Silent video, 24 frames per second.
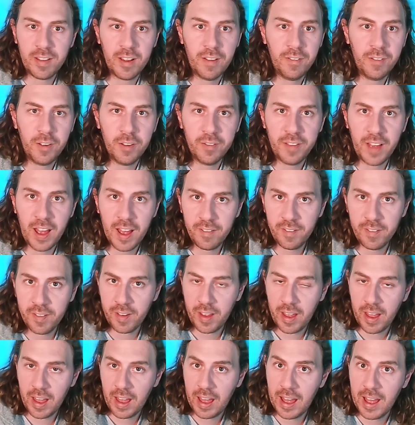if you've
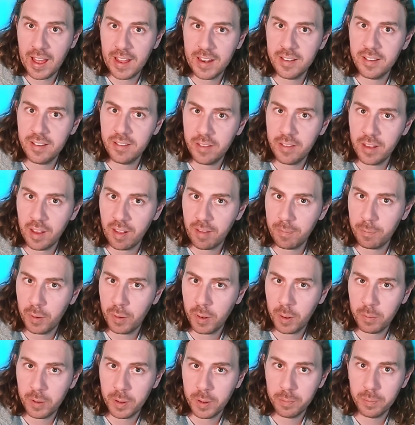had this
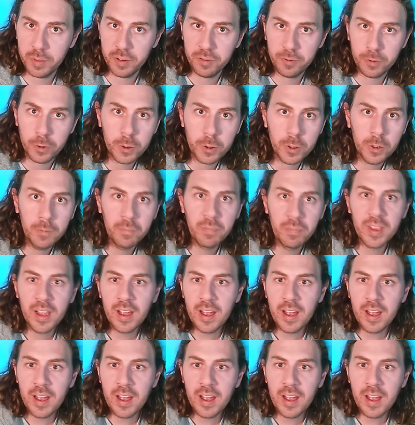problem before.